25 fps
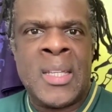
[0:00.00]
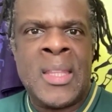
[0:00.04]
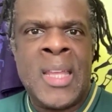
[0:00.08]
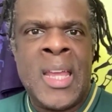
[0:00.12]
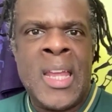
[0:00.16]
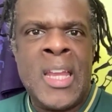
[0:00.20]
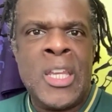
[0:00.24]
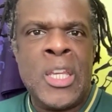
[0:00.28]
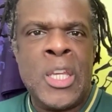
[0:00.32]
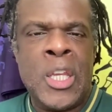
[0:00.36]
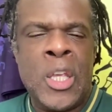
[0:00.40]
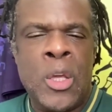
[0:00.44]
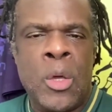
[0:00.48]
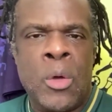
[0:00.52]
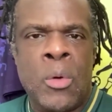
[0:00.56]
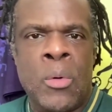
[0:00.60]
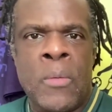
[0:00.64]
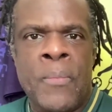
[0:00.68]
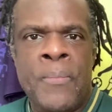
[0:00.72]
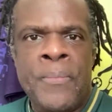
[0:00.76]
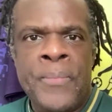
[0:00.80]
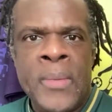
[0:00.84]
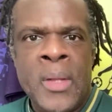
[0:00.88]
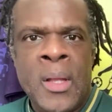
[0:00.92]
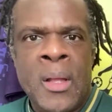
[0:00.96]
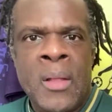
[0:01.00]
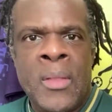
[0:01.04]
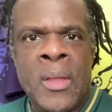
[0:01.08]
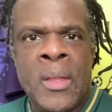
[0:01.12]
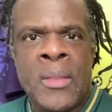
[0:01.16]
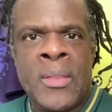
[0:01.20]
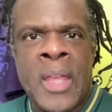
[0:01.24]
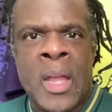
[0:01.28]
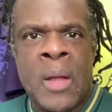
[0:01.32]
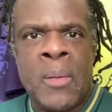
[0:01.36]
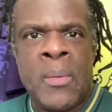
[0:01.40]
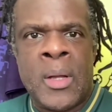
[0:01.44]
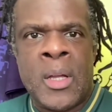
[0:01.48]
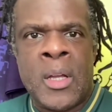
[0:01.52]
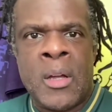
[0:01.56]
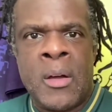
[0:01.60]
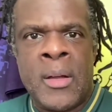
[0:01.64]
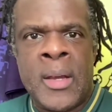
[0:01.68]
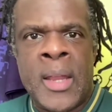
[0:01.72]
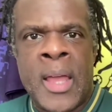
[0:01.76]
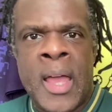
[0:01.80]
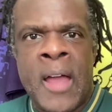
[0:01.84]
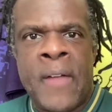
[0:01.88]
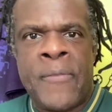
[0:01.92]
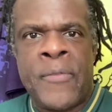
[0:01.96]
They knew that they were
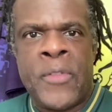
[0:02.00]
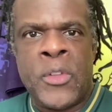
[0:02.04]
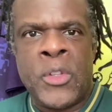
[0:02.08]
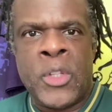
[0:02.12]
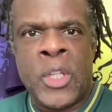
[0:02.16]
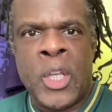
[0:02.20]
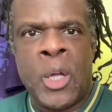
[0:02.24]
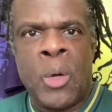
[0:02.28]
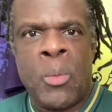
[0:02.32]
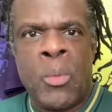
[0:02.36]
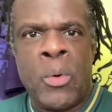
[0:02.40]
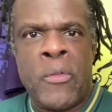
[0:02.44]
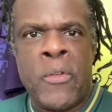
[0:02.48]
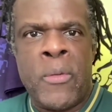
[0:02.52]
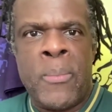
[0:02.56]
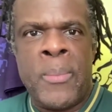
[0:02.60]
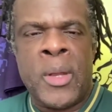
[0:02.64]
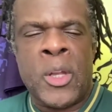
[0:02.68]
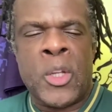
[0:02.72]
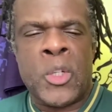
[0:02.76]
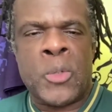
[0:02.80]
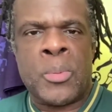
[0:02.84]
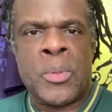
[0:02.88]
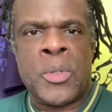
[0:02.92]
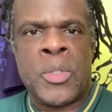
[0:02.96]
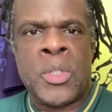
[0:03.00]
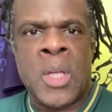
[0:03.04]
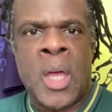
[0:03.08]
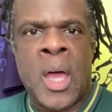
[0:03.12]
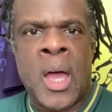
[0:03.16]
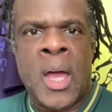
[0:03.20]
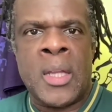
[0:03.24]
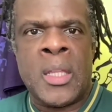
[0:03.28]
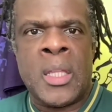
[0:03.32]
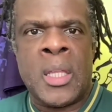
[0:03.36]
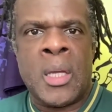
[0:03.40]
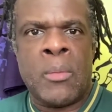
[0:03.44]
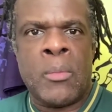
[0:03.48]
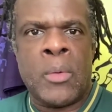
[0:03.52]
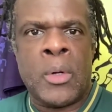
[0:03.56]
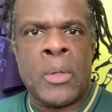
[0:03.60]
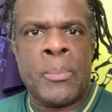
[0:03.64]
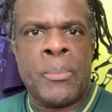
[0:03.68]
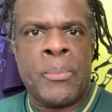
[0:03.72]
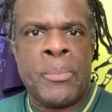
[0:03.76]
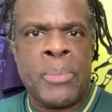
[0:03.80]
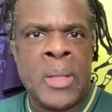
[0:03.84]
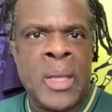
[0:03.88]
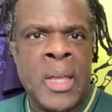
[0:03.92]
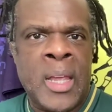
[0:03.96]
going to have to deal with a Middlesbrough side that were
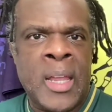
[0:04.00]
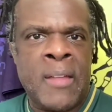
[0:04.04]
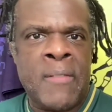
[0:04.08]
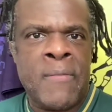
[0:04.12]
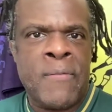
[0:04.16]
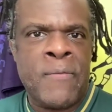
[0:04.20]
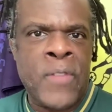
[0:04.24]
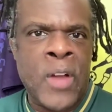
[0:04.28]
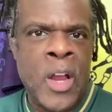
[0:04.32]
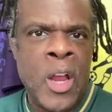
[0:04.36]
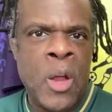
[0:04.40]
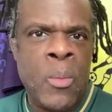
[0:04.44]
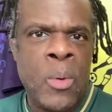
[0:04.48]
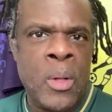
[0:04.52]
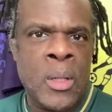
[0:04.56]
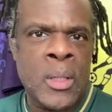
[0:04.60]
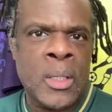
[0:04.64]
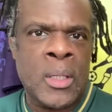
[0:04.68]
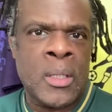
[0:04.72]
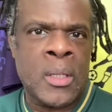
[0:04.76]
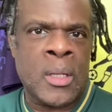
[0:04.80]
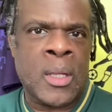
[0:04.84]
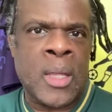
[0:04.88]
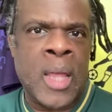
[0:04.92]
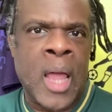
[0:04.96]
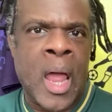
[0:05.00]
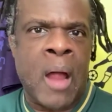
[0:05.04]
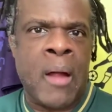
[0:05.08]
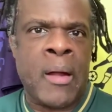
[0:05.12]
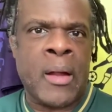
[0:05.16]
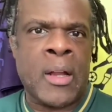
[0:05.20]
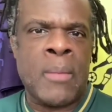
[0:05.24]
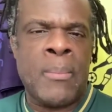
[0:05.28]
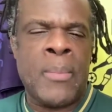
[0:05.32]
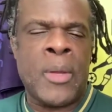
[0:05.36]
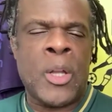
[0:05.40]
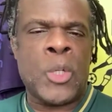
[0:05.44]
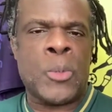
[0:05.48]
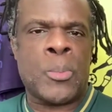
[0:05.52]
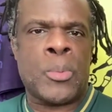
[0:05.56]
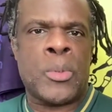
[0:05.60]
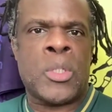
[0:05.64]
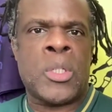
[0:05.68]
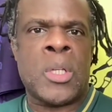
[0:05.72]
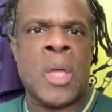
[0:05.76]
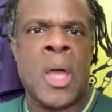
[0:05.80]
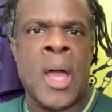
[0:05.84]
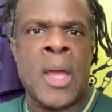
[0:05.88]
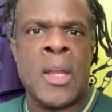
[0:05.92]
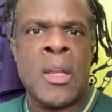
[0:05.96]
playing very well under Carrick, a Middlesbrough
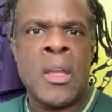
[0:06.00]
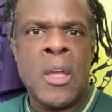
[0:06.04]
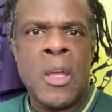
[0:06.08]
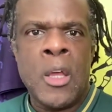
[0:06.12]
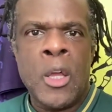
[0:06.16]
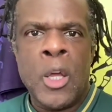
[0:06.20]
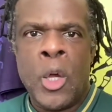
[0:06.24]
side